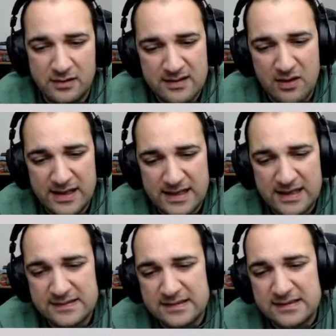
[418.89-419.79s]
Now, I
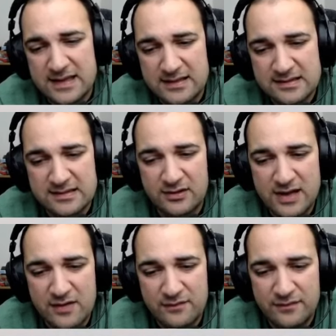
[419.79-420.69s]
guess this is there to slow
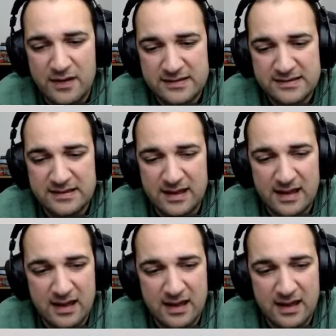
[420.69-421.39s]
down fast